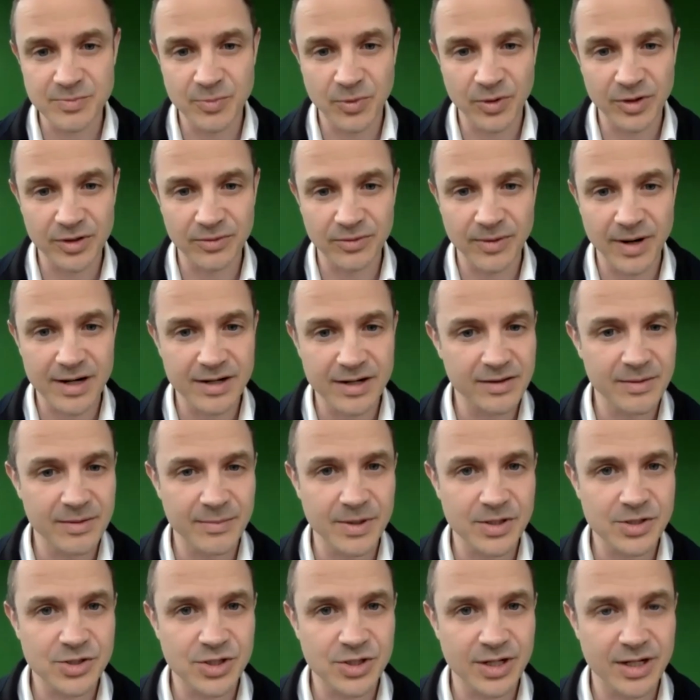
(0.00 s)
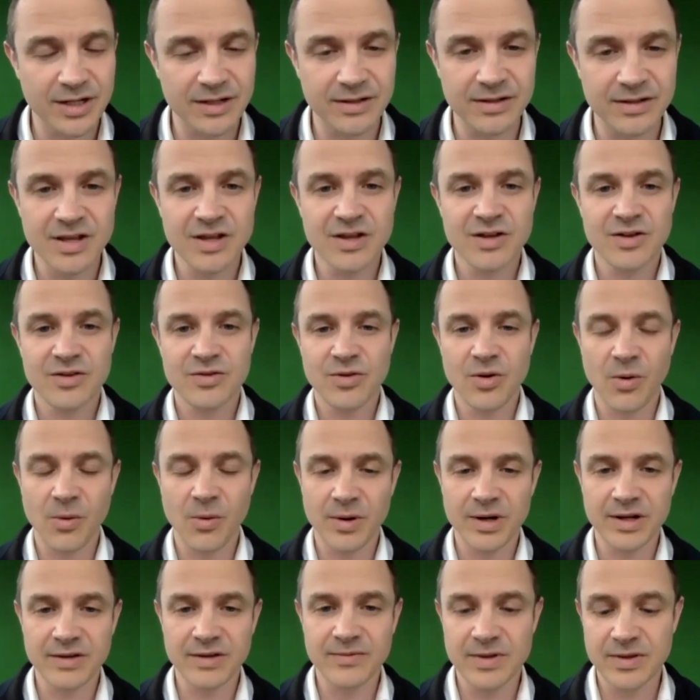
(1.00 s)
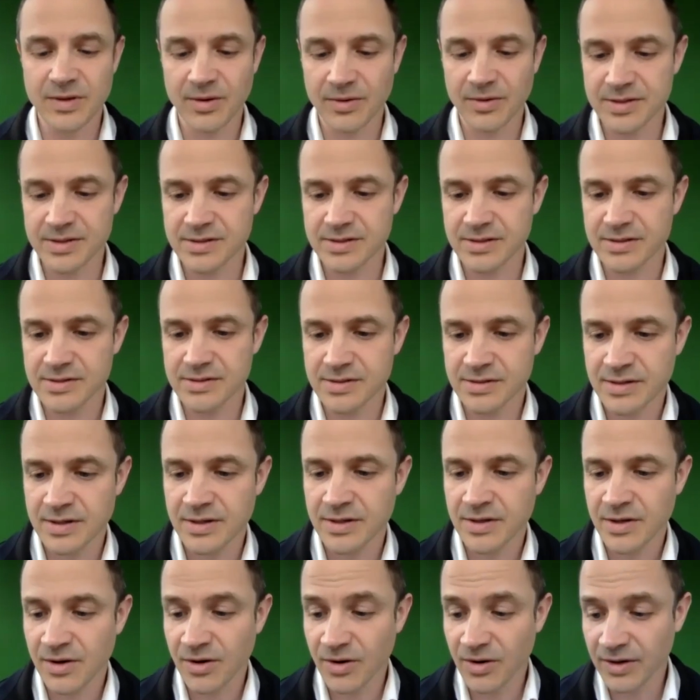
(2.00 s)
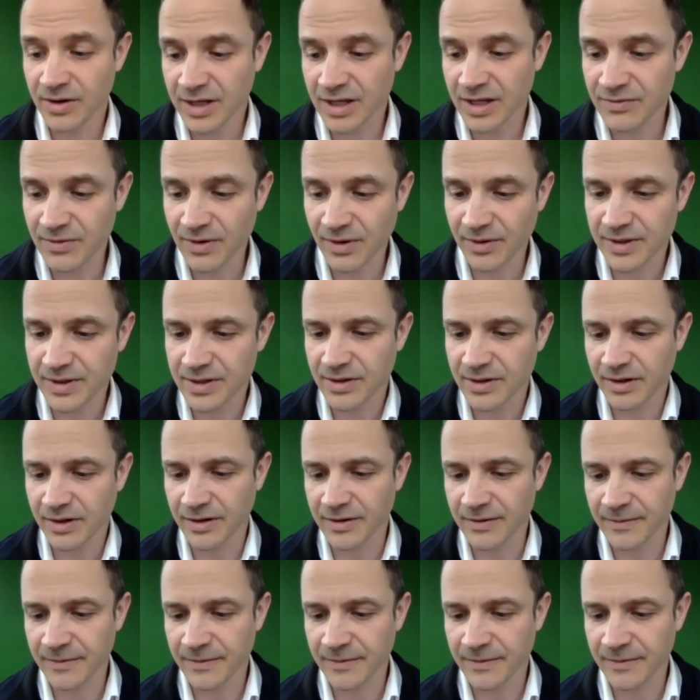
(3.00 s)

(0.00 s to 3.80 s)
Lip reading: put it right in the machine. No one even notices. Okay, very good.